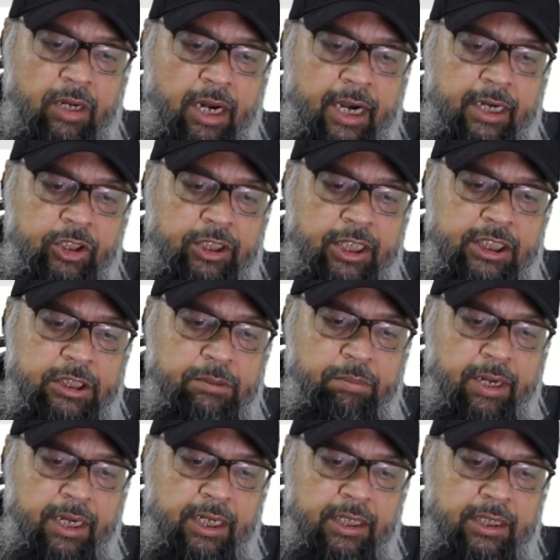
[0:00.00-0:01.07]
adjust
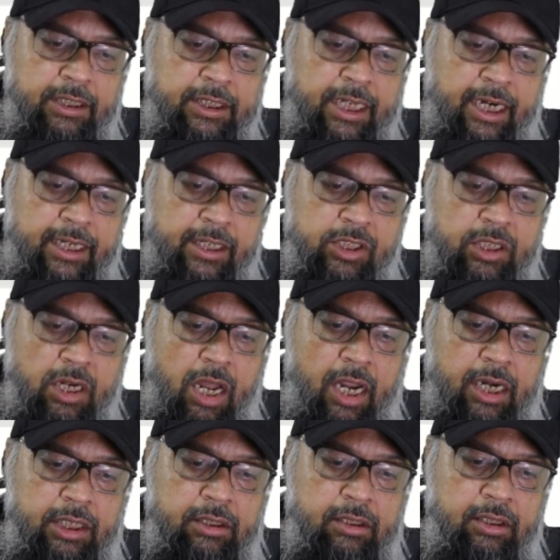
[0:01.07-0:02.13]
my second
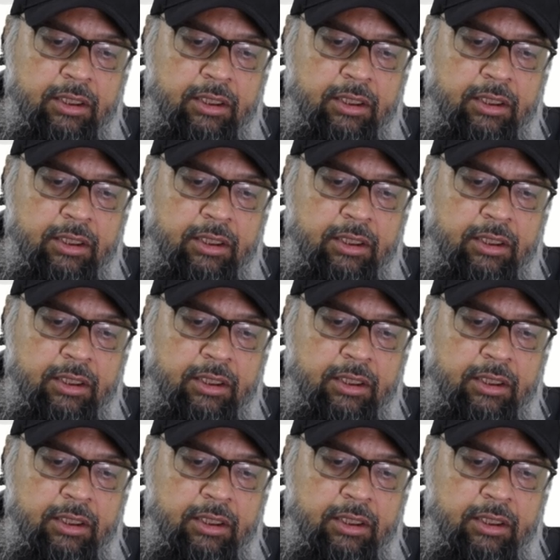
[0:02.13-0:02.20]
slide.